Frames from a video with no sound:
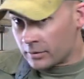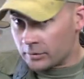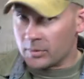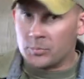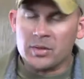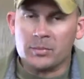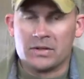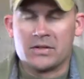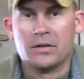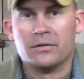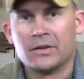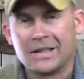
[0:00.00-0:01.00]
repeat
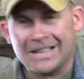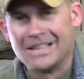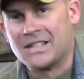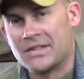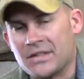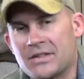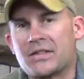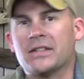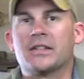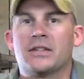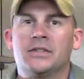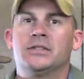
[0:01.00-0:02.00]
myself
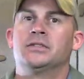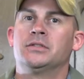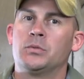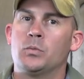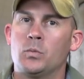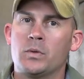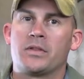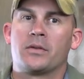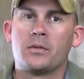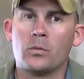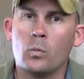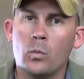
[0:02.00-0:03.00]
consistent with
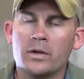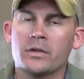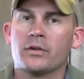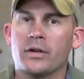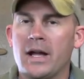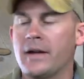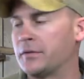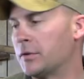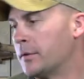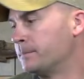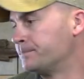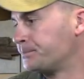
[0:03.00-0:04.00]
what you're after.